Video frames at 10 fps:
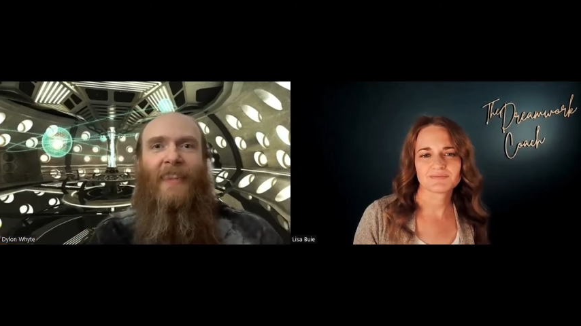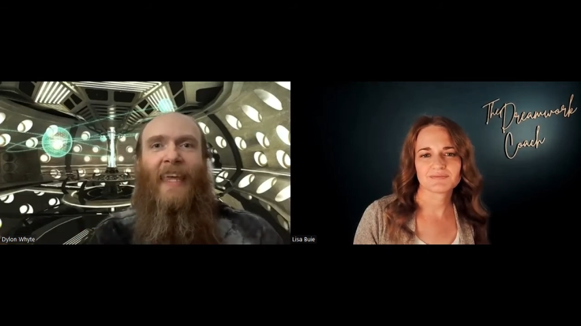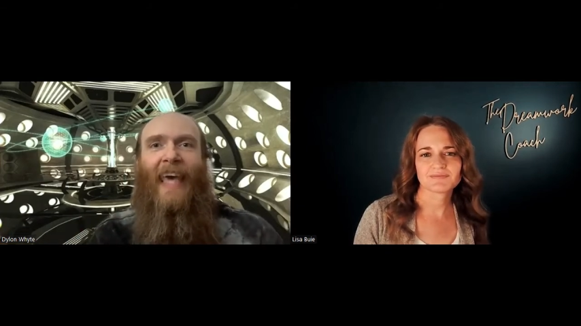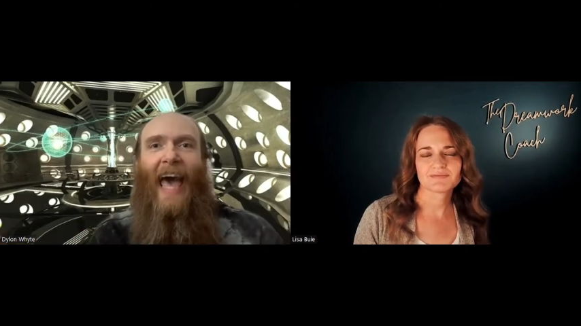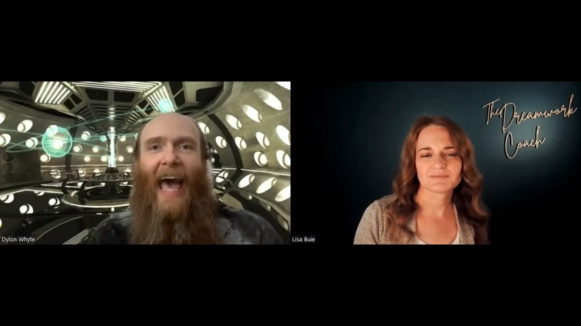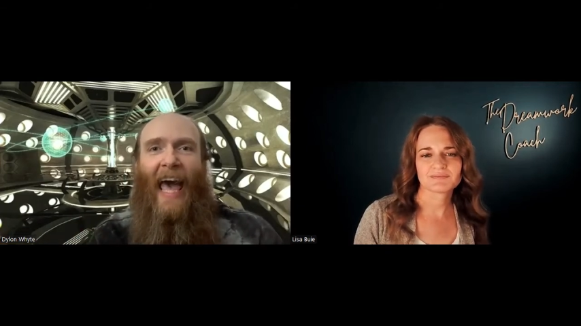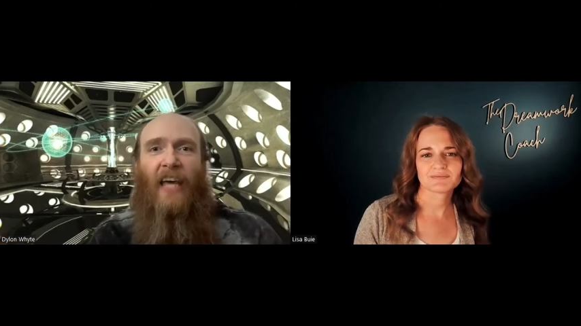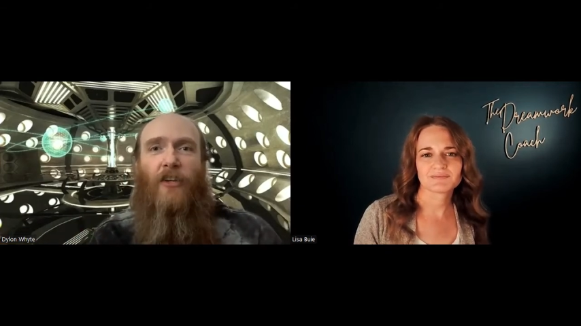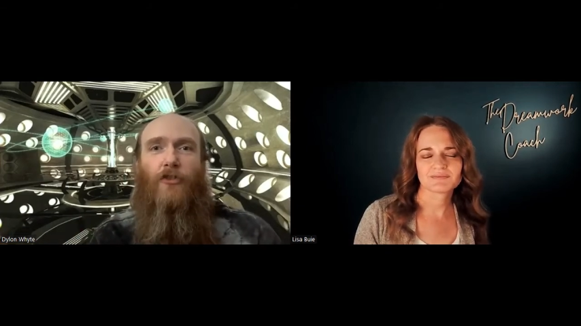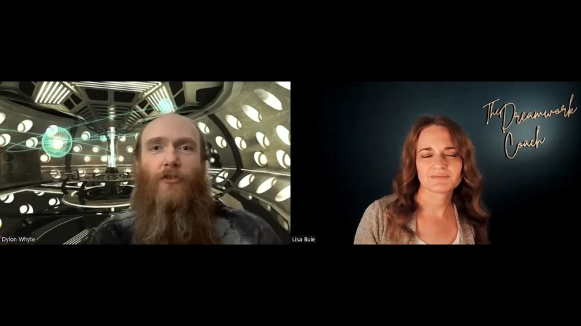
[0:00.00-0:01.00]
Speaker 1: they
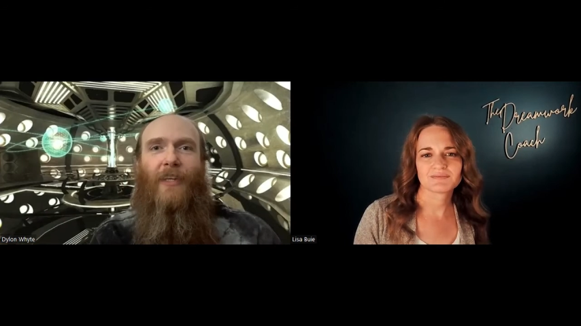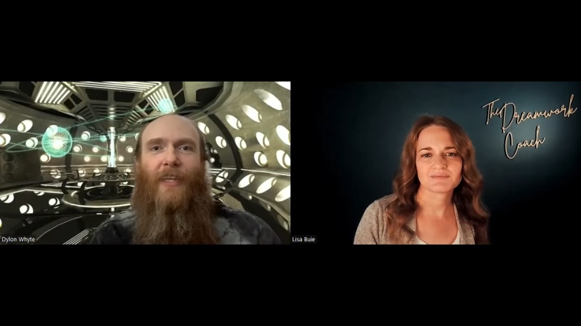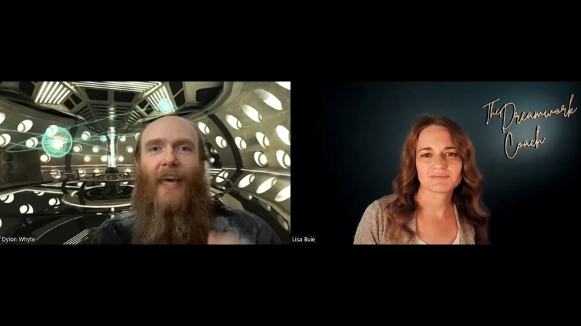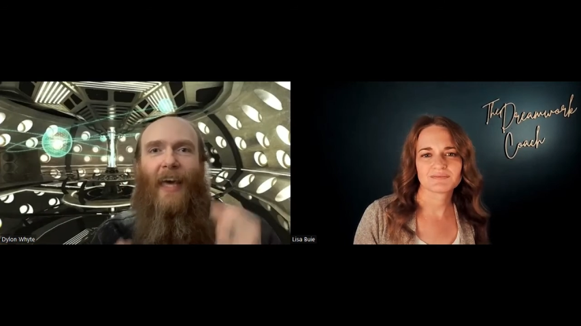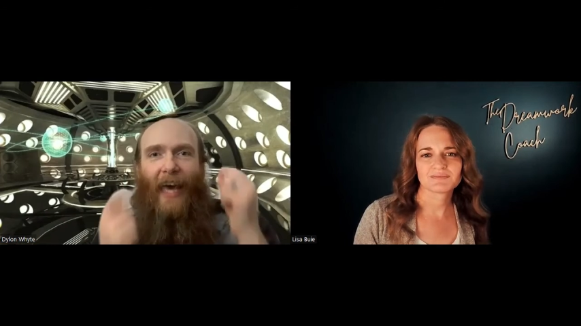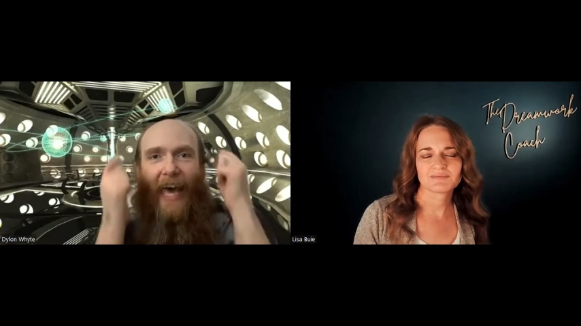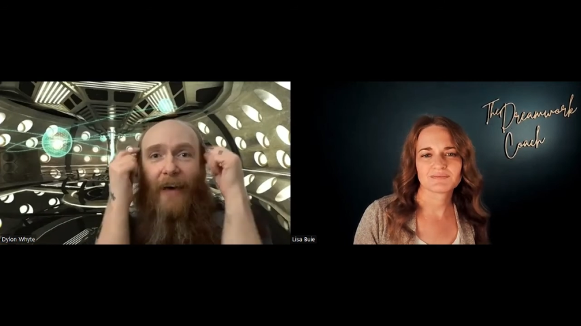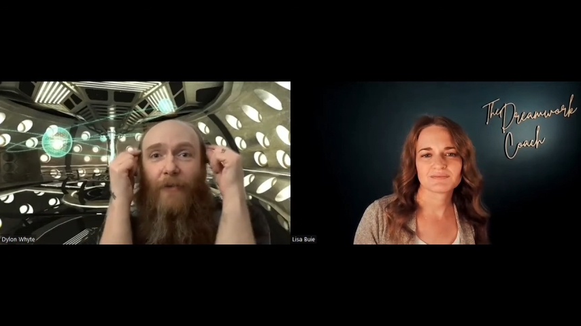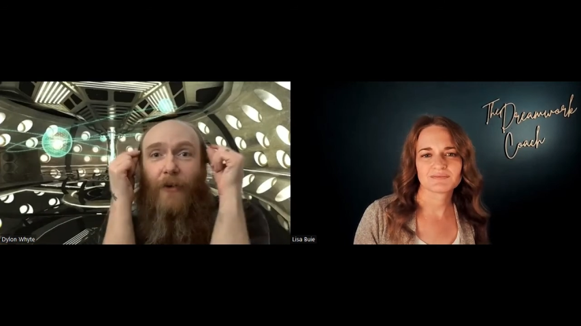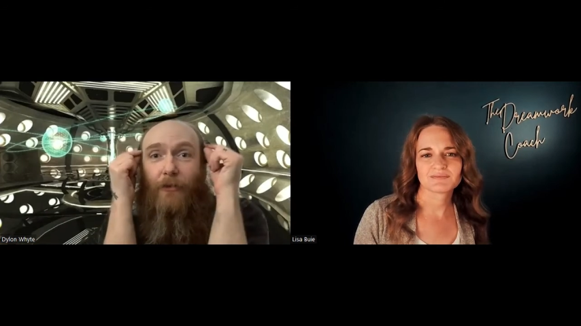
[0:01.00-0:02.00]
actually have a